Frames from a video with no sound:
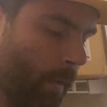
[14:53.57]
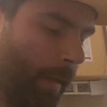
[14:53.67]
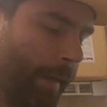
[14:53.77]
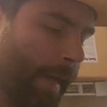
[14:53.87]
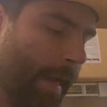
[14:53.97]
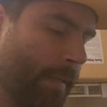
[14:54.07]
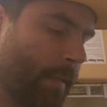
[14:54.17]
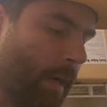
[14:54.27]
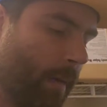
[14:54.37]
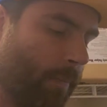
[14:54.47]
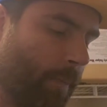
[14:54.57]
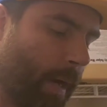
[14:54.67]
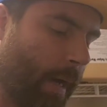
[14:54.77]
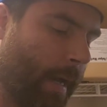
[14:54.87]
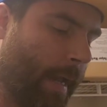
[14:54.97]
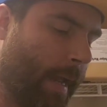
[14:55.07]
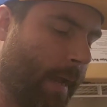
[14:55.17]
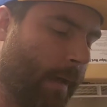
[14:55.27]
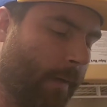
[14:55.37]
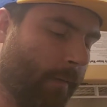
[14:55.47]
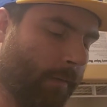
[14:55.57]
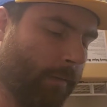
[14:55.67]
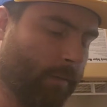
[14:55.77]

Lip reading: Next up, I have